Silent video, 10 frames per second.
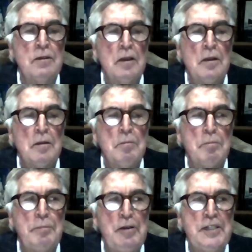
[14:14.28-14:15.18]
were only
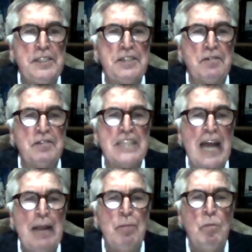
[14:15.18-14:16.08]
certain
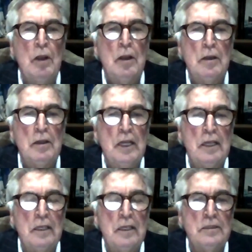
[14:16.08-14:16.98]
periods of
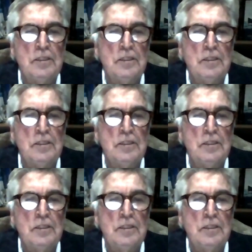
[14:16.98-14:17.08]
time